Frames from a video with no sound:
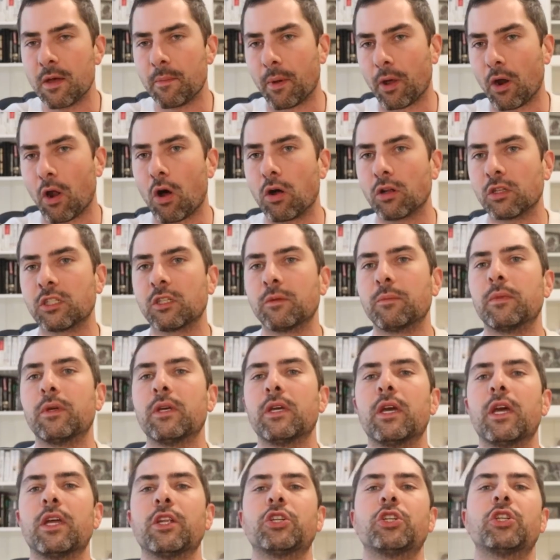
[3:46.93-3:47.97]
but
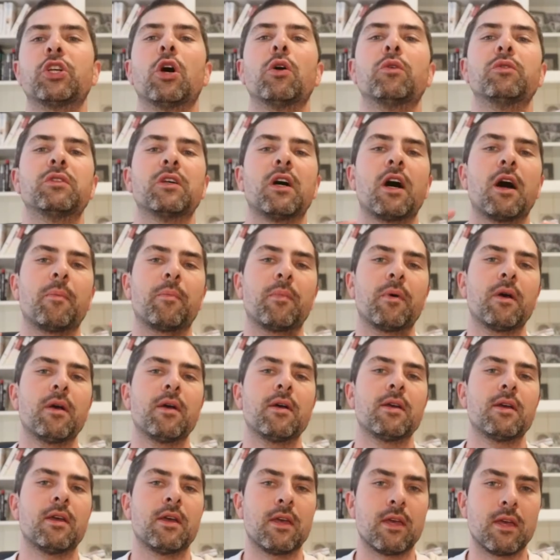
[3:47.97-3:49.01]
ultimately it shows up
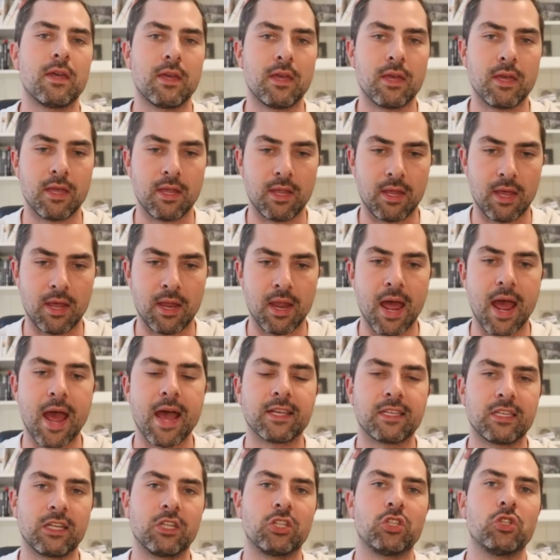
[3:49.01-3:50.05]
in, in,
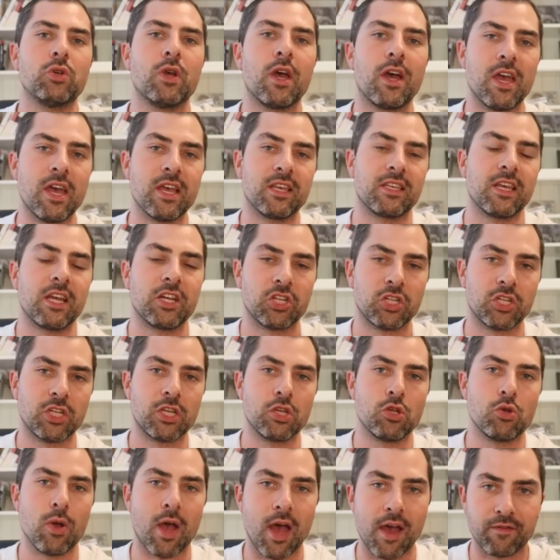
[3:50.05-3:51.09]
assets. You essentially
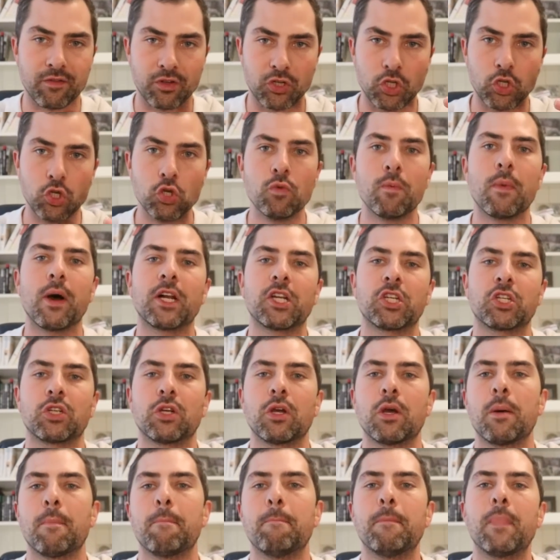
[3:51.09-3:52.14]
you have too much
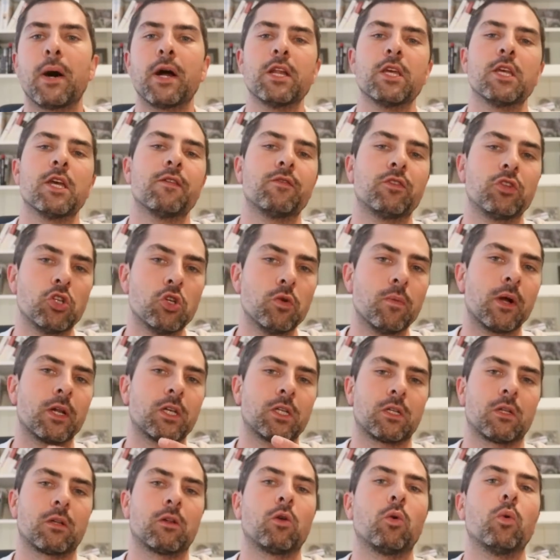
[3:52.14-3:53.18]
money, you have too
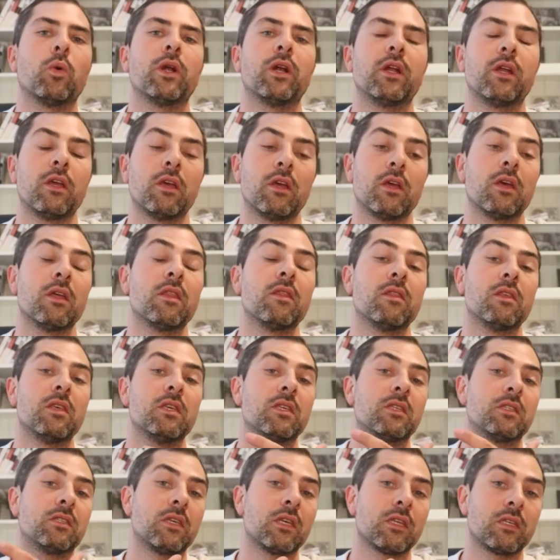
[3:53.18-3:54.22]
much liquidity in the
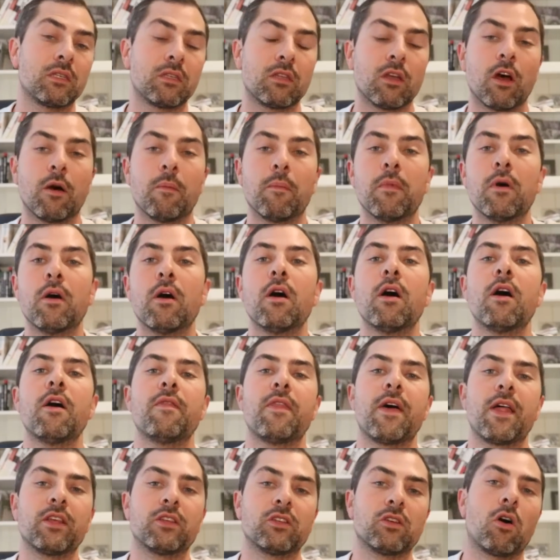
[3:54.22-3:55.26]
system
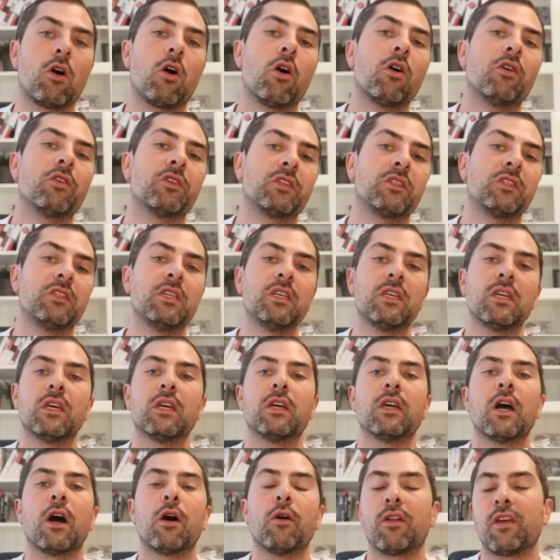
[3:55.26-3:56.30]
that is all
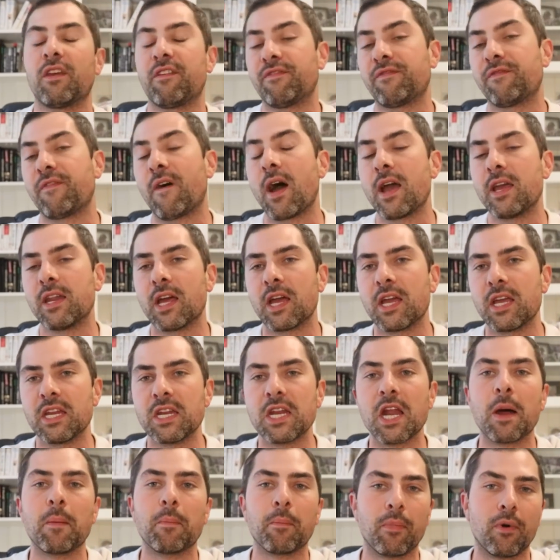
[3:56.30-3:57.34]
seeking out a finite
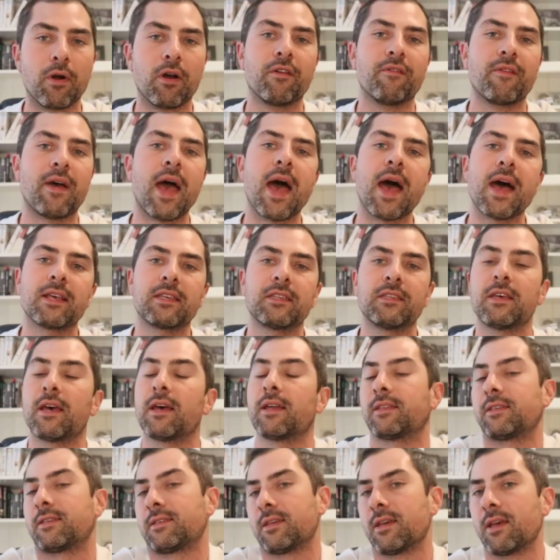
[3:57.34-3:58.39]
number of
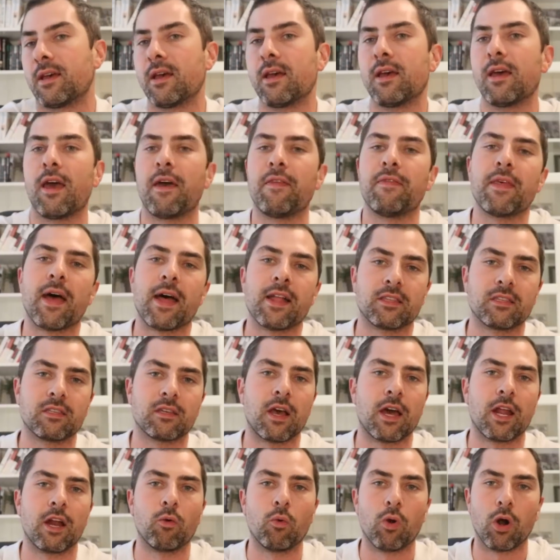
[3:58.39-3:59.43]
assets, and that's
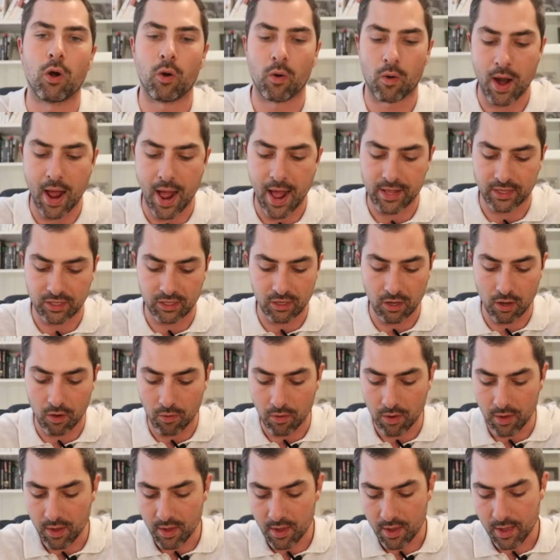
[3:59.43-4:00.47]
kind of where we're at.
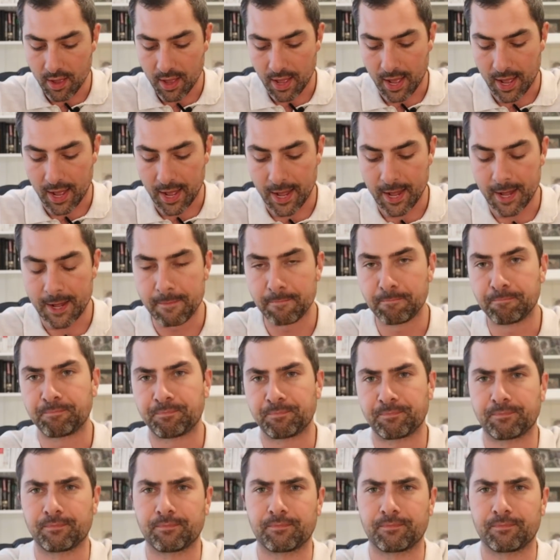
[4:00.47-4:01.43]
So. Um,